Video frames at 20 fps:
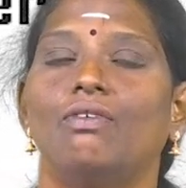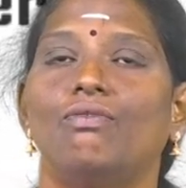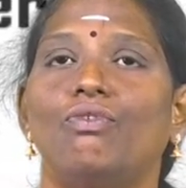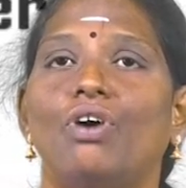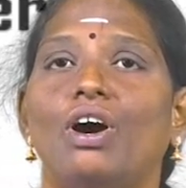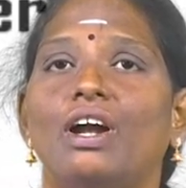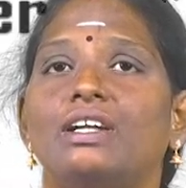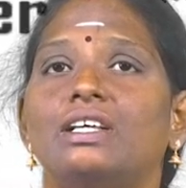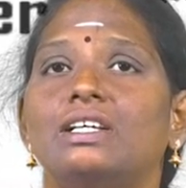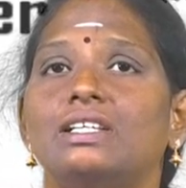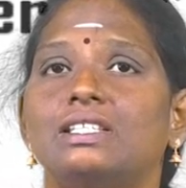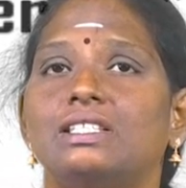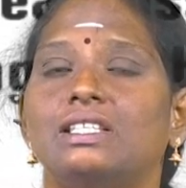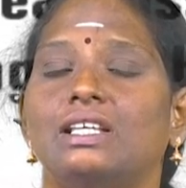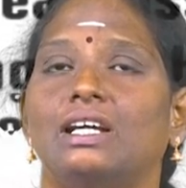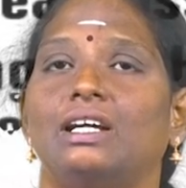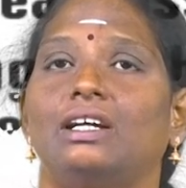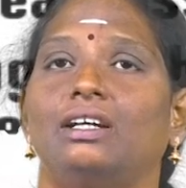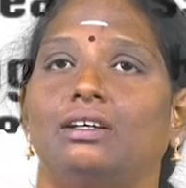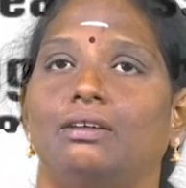What is
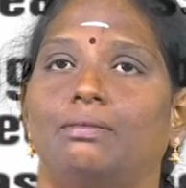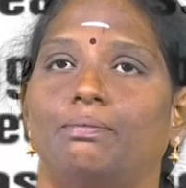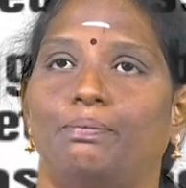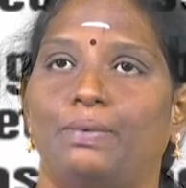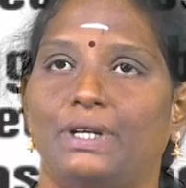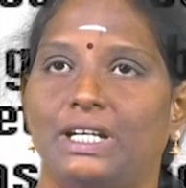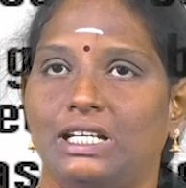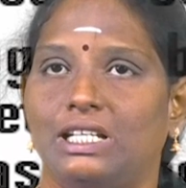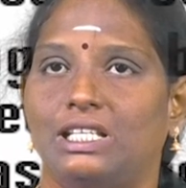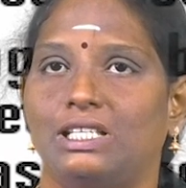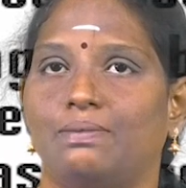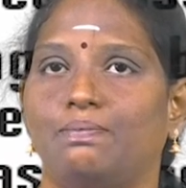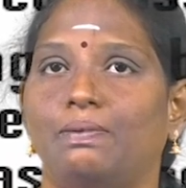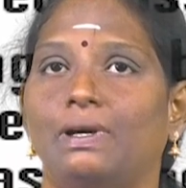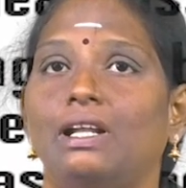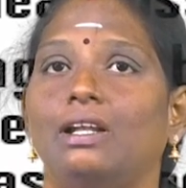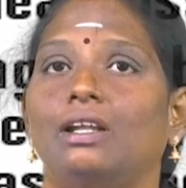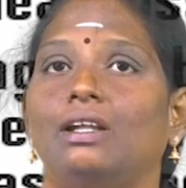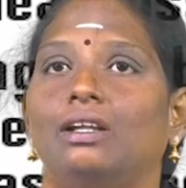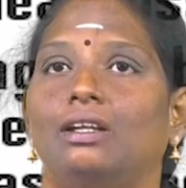the
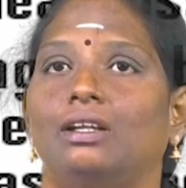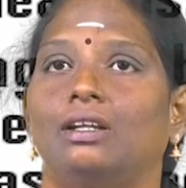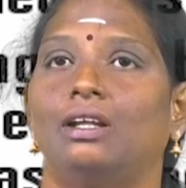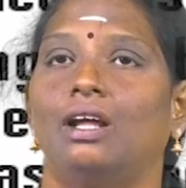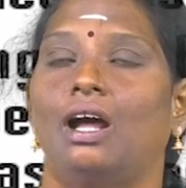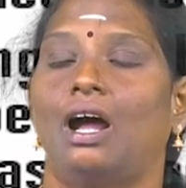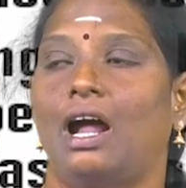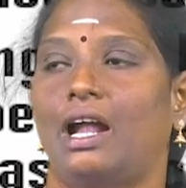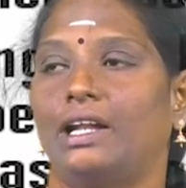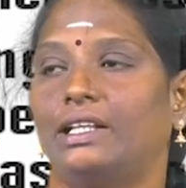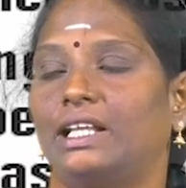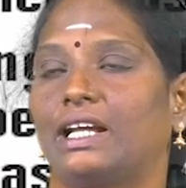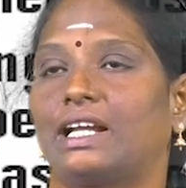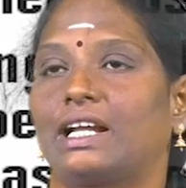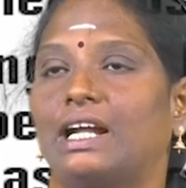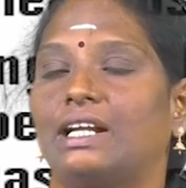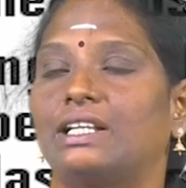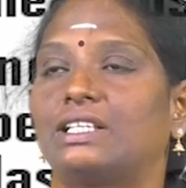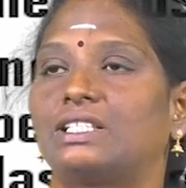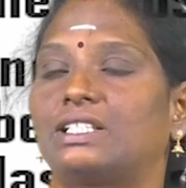principle and the
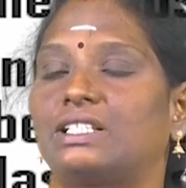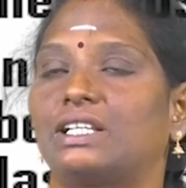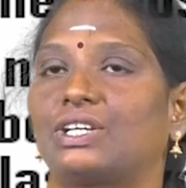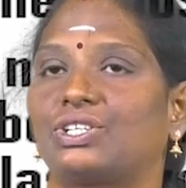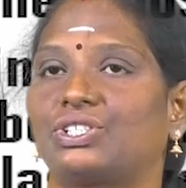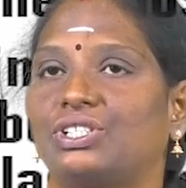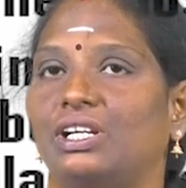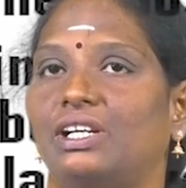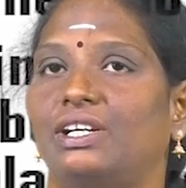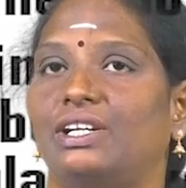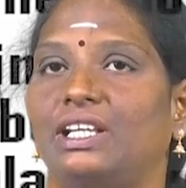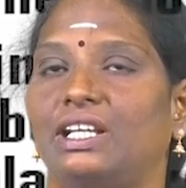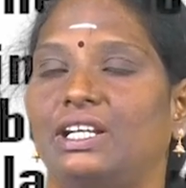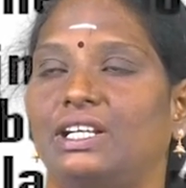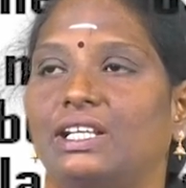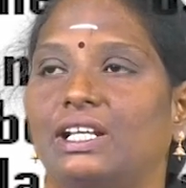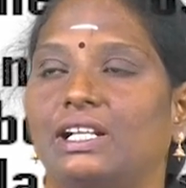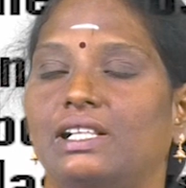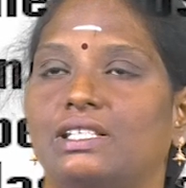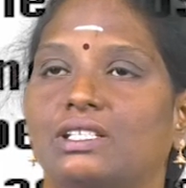constructional
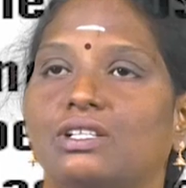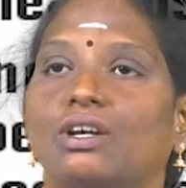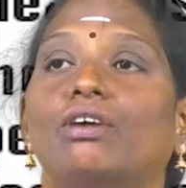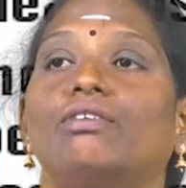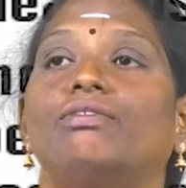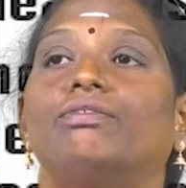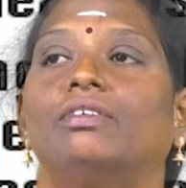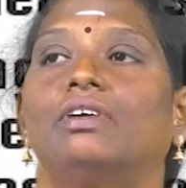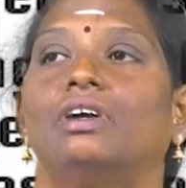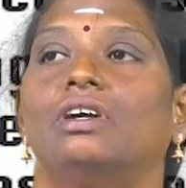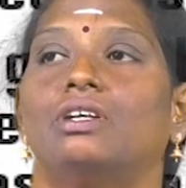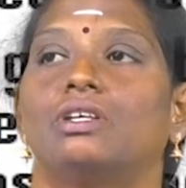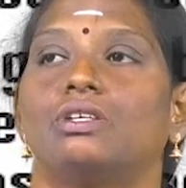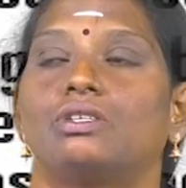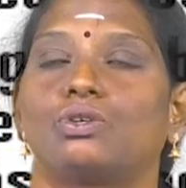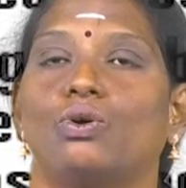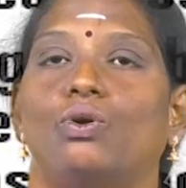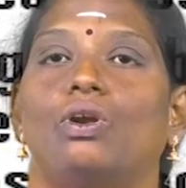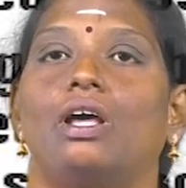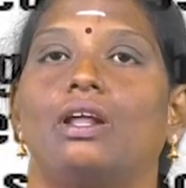details of
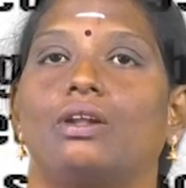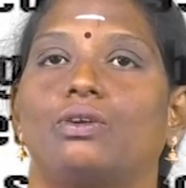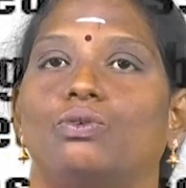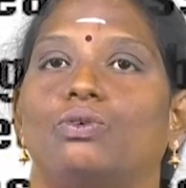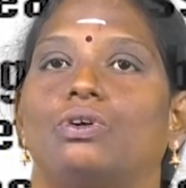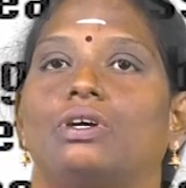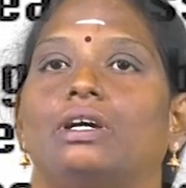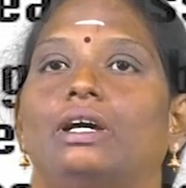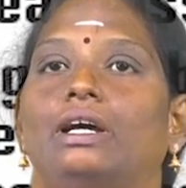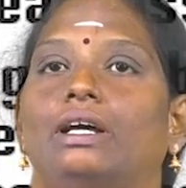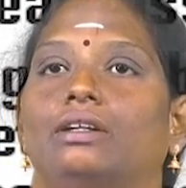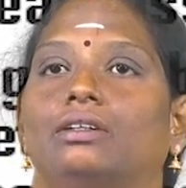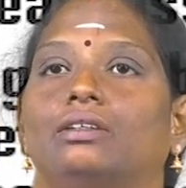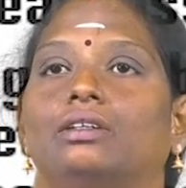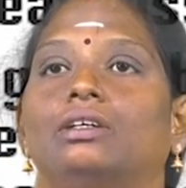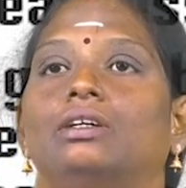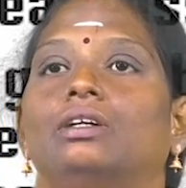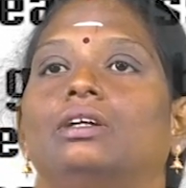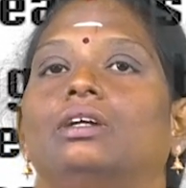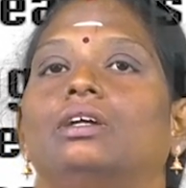solar cooker?
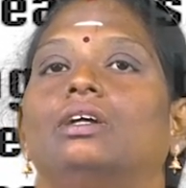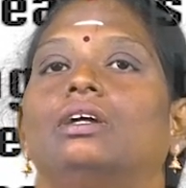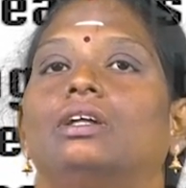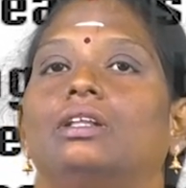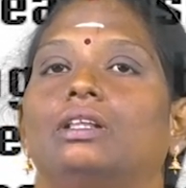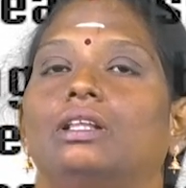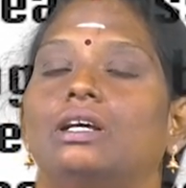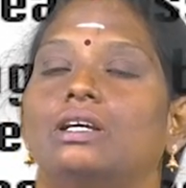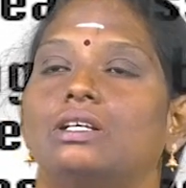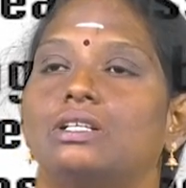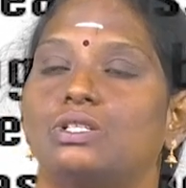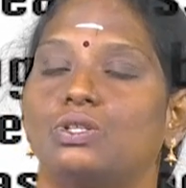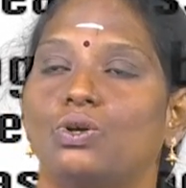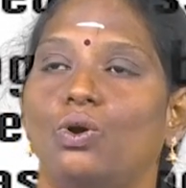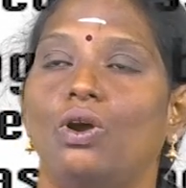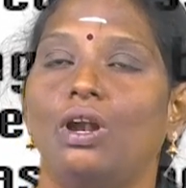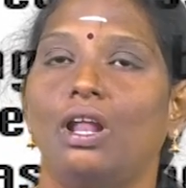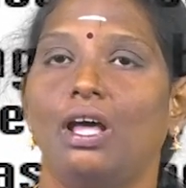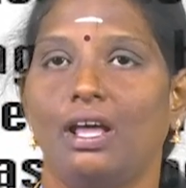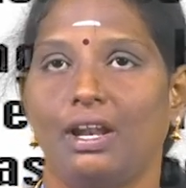The
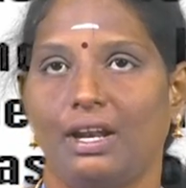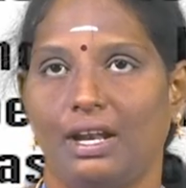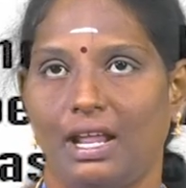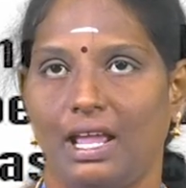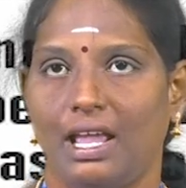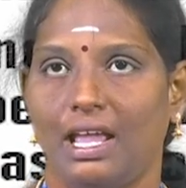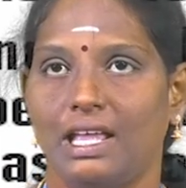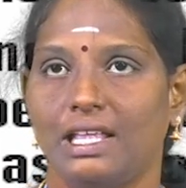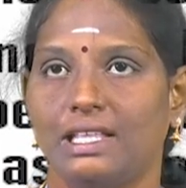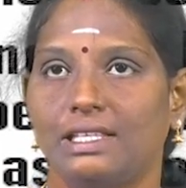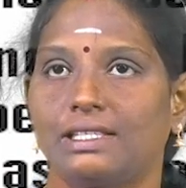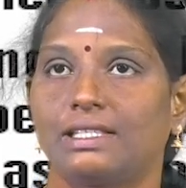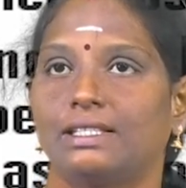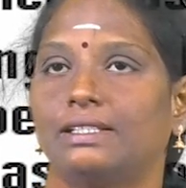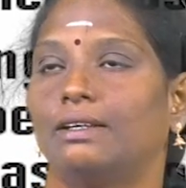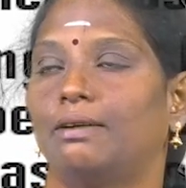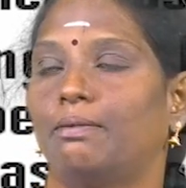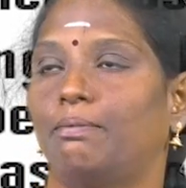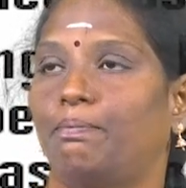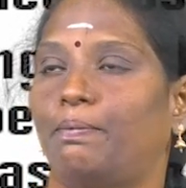solar rays
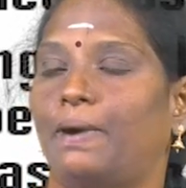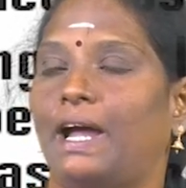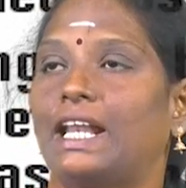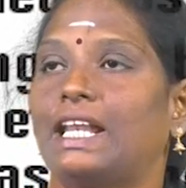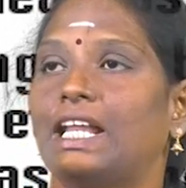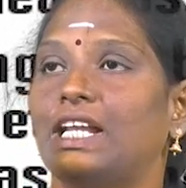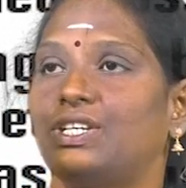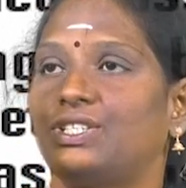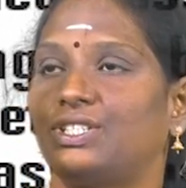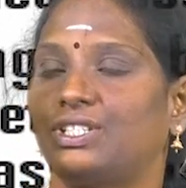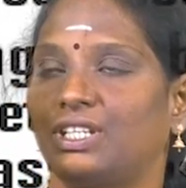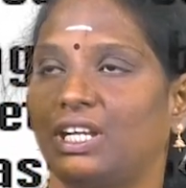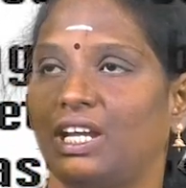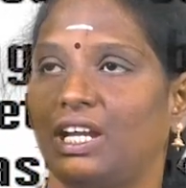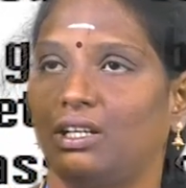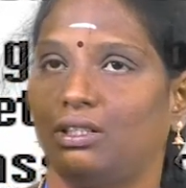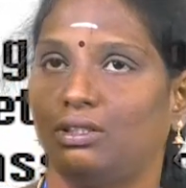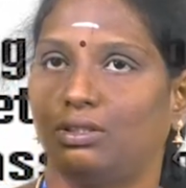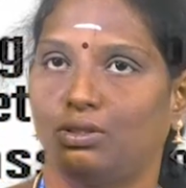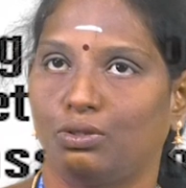
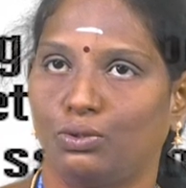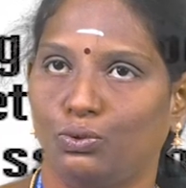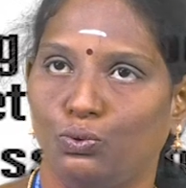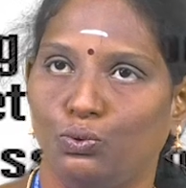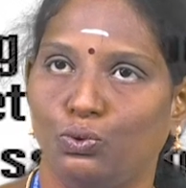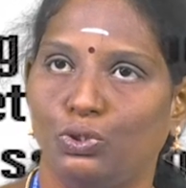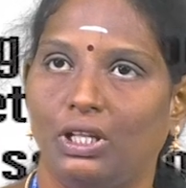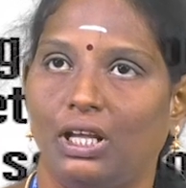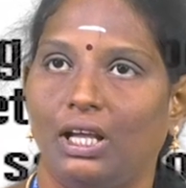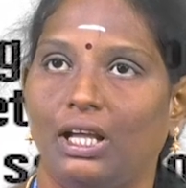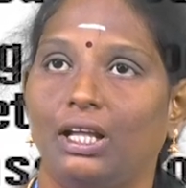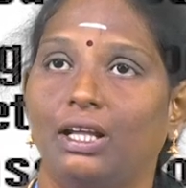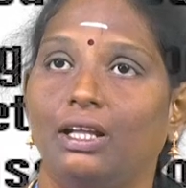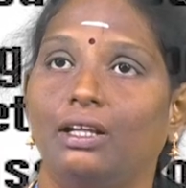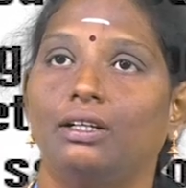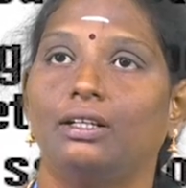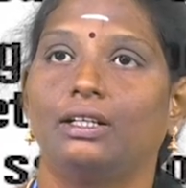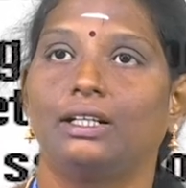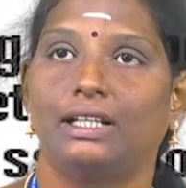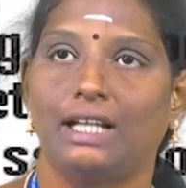penetrate through
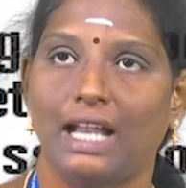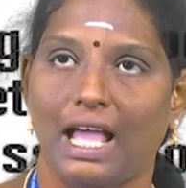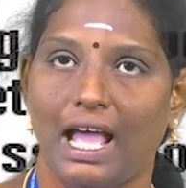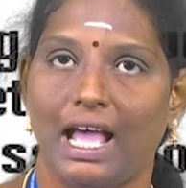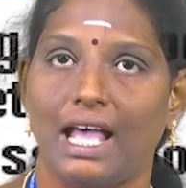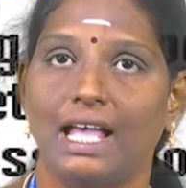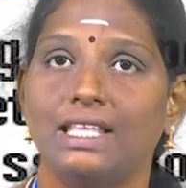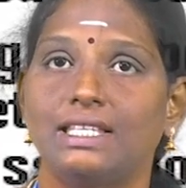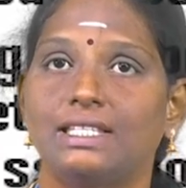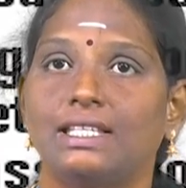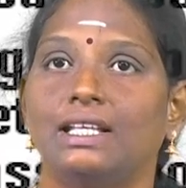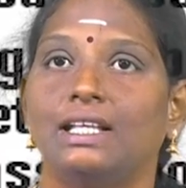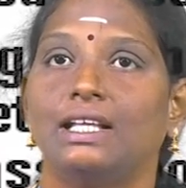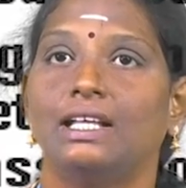the glass